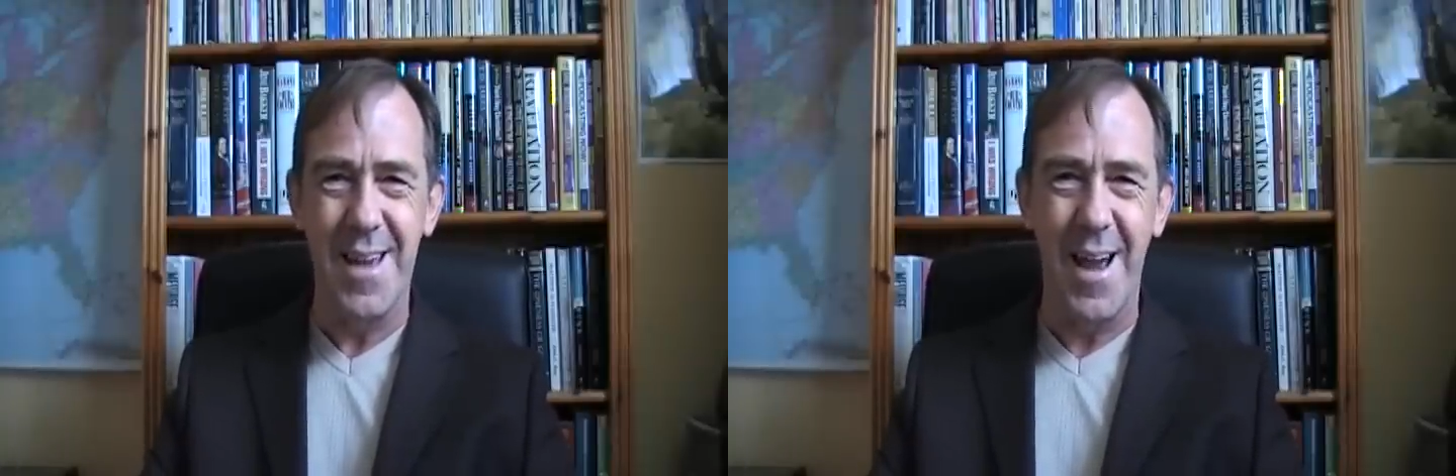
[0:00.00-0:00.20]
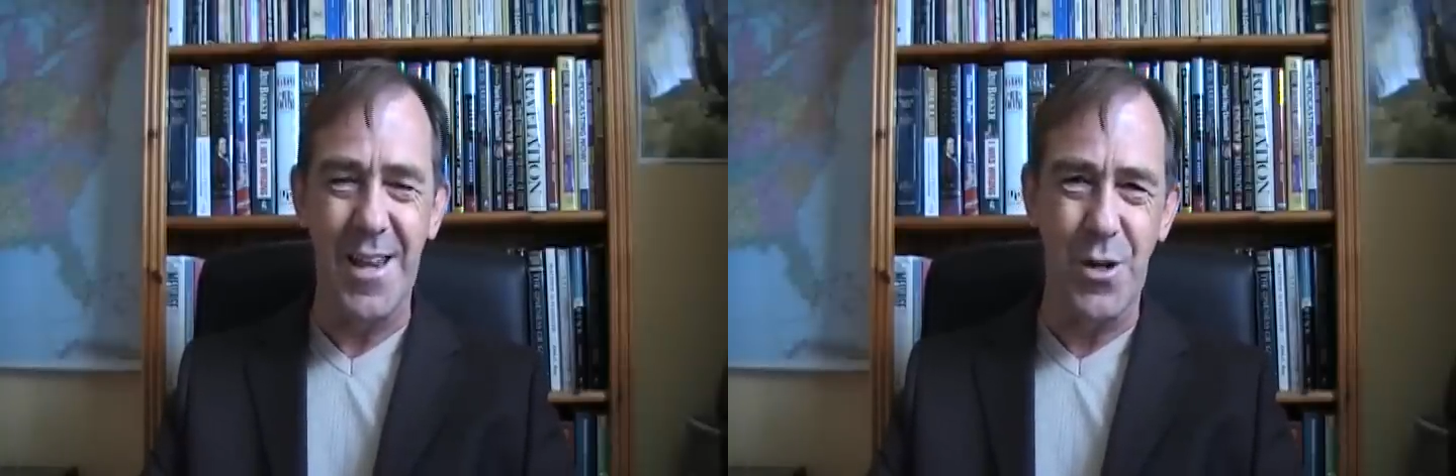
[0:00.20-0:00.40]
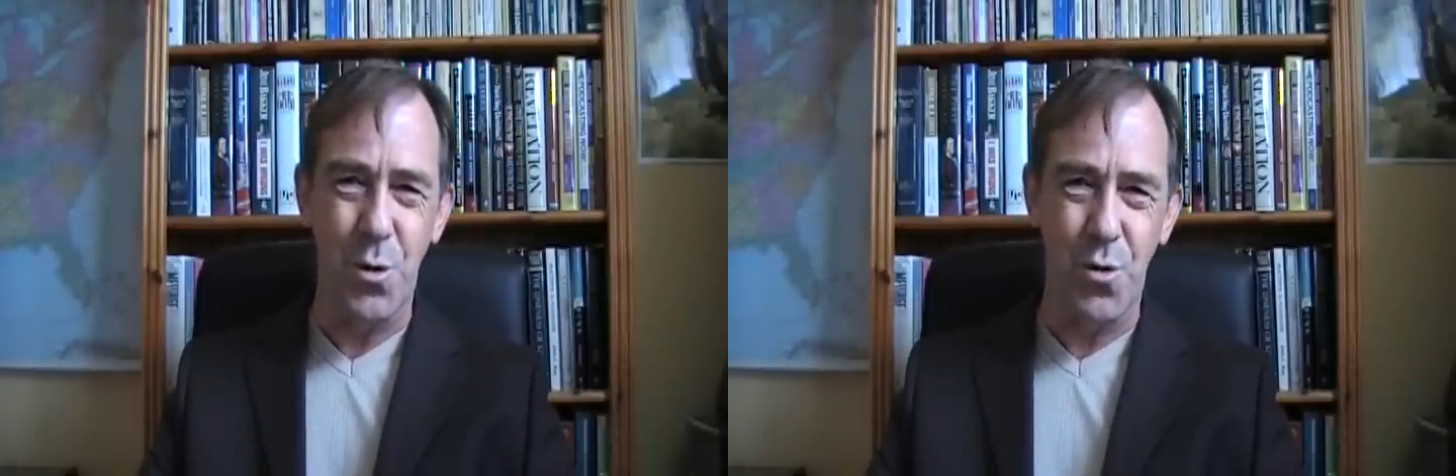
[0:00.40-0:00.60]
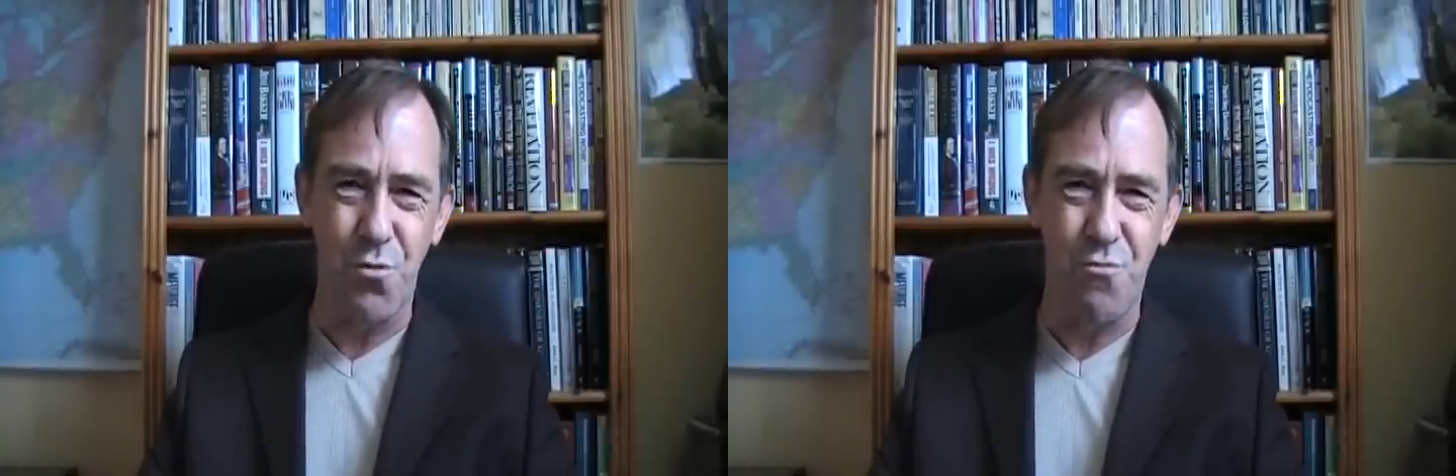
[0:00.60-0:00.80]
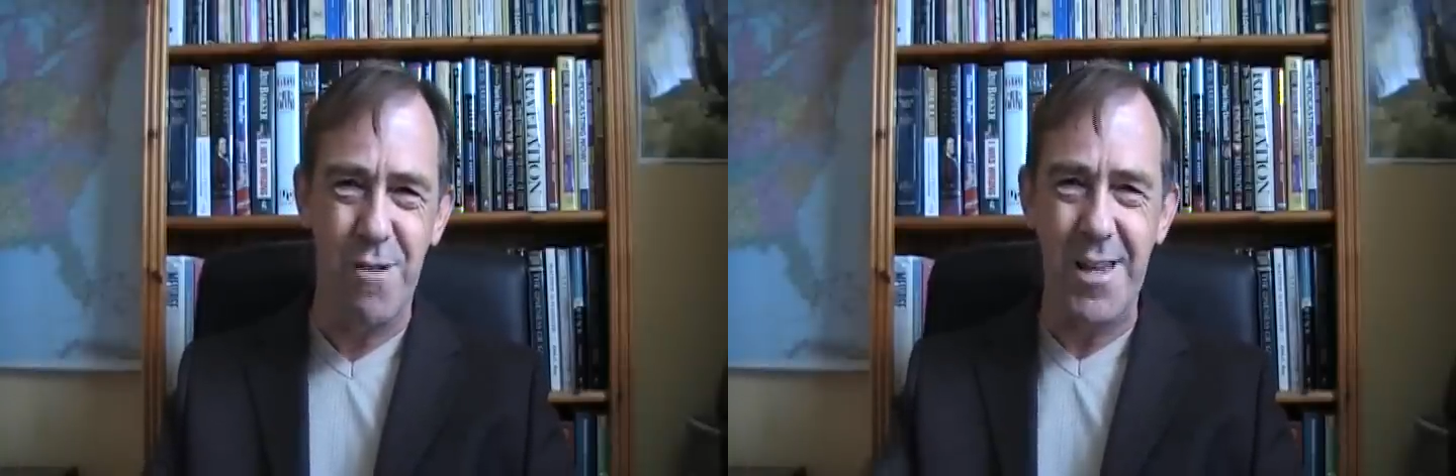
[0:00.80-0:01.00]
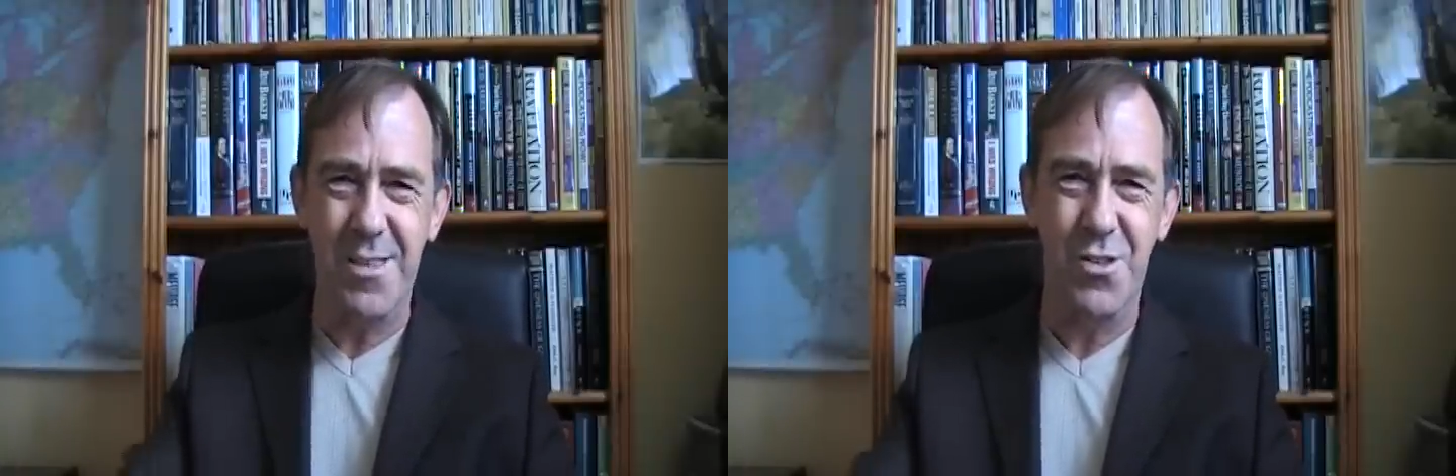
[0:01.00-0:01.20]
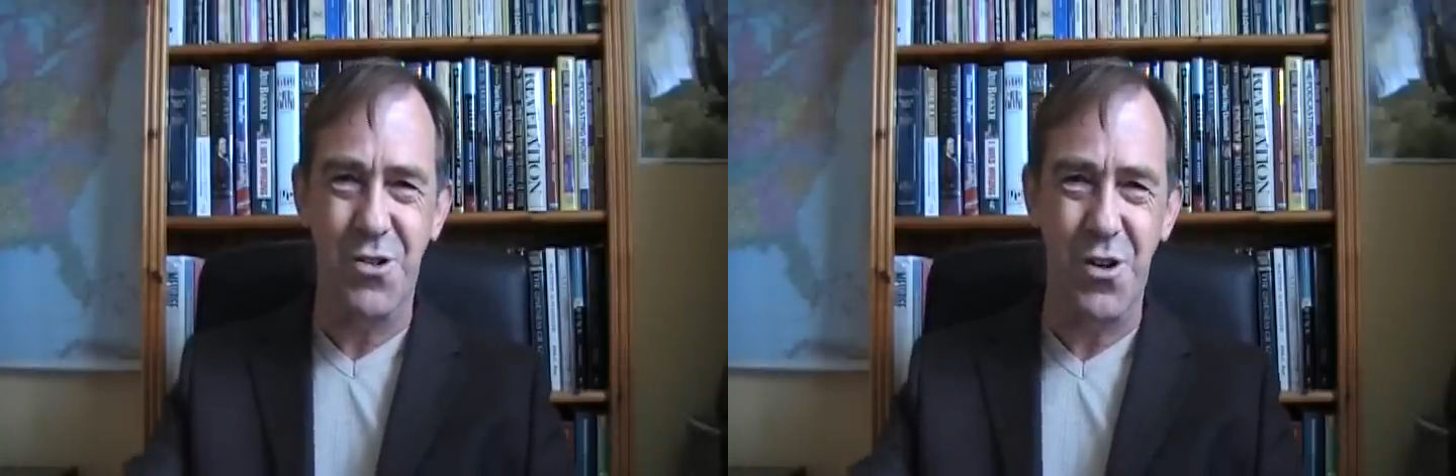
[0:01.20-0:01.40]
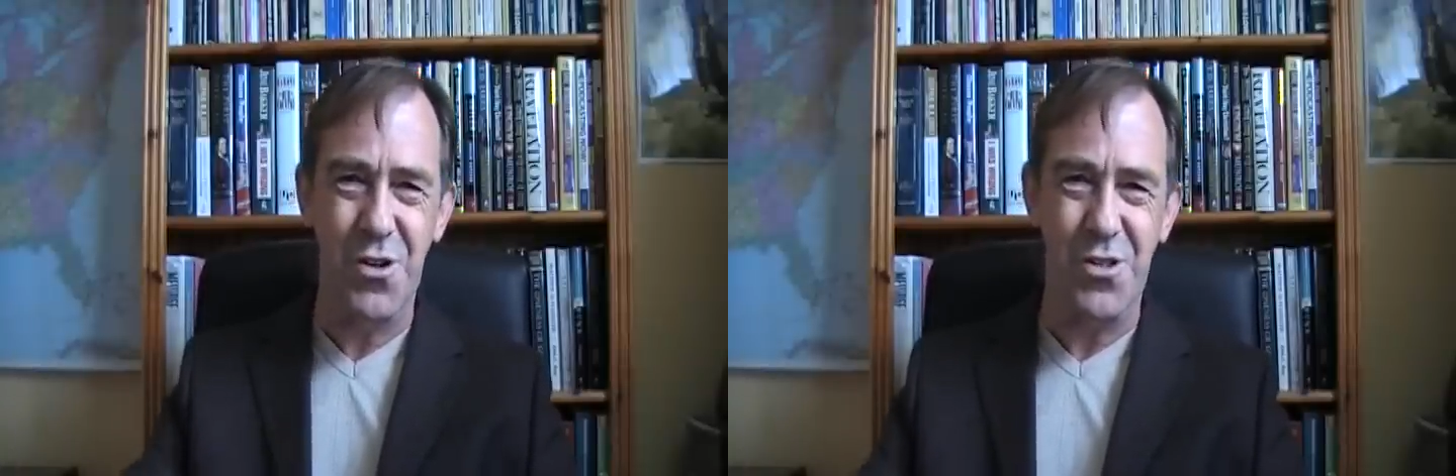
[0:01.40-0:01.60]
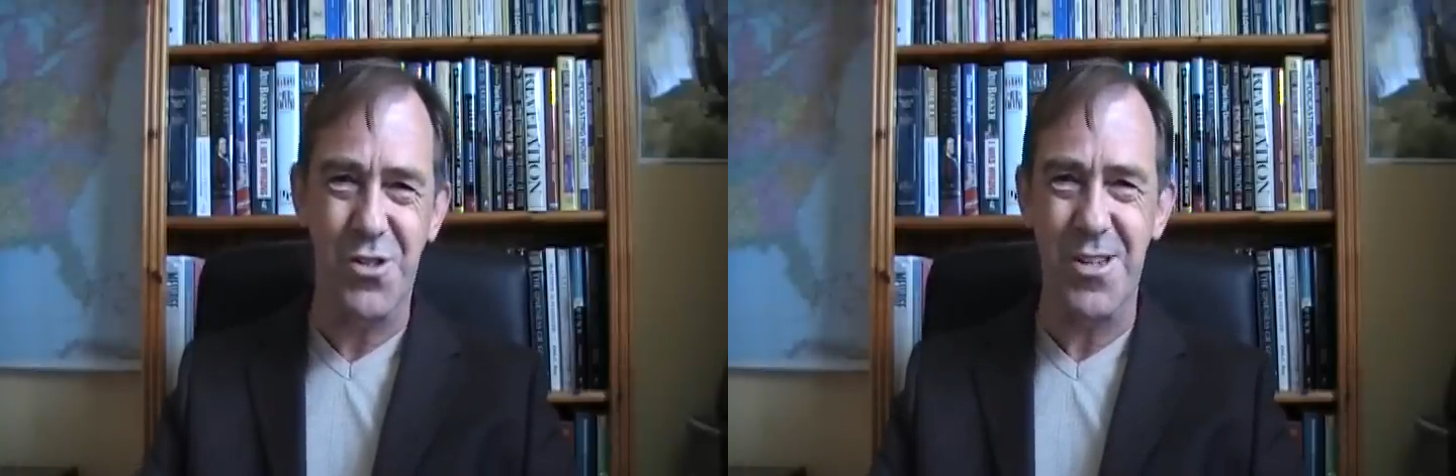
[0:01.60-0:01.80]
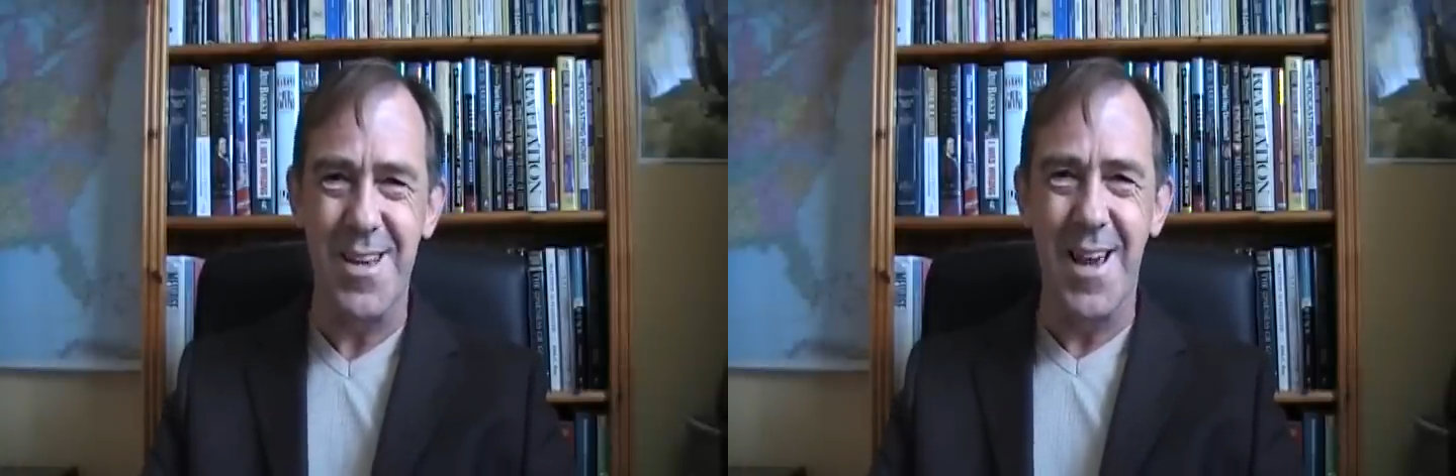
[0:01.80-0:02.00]
and he goes right to
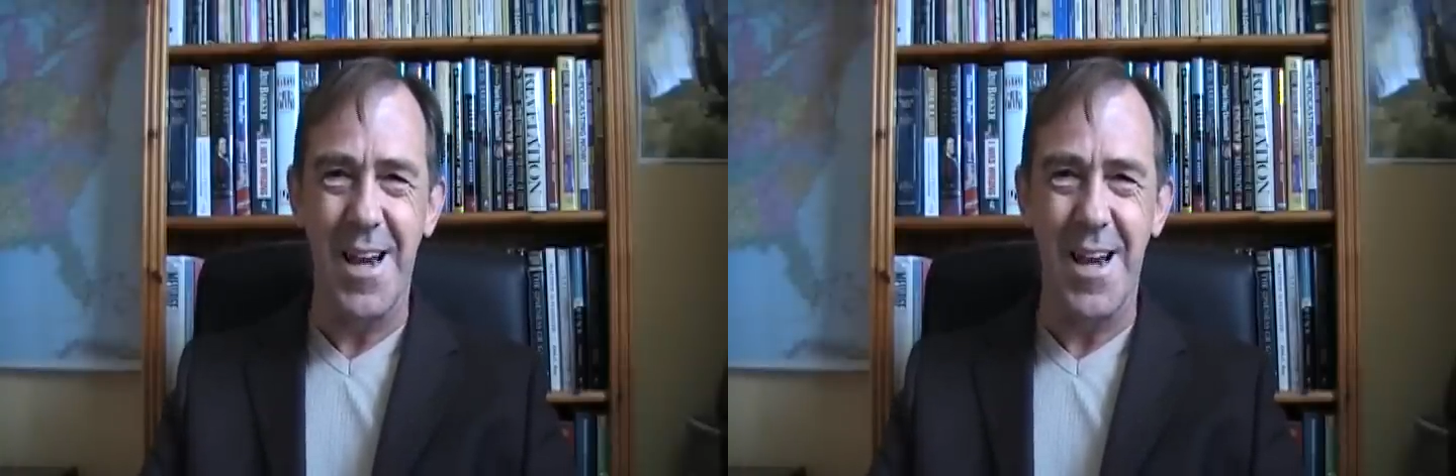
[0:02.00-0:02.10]
church